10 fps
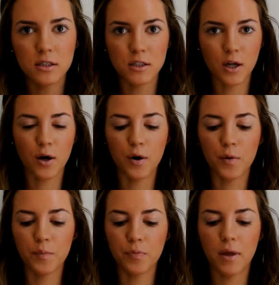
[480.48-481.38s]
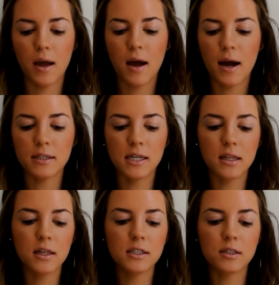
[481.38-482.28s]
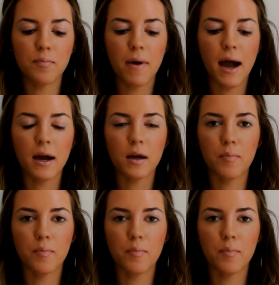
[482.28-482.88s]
So I take this MAC